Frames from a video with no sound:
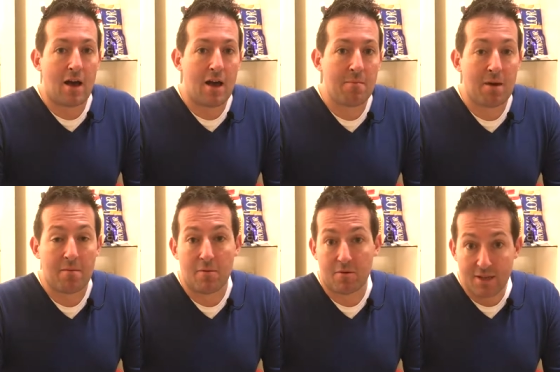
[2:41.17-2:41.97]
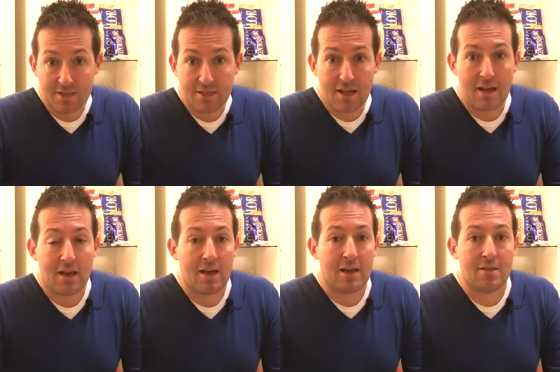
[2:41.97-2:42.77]
I'm a uh,
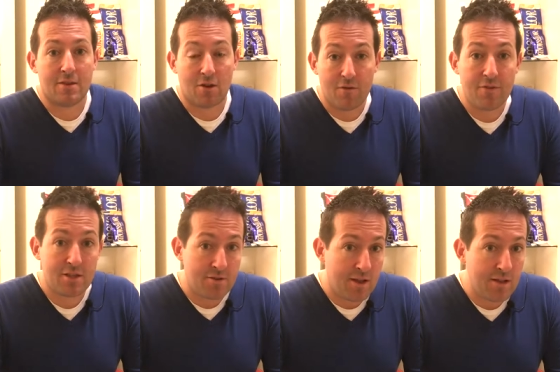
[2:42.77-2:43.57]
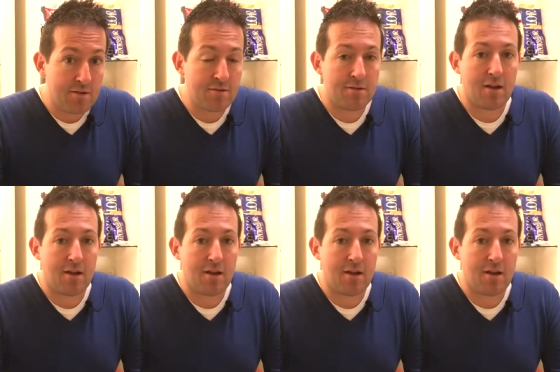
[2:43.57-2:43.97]
barista and coffee trainer.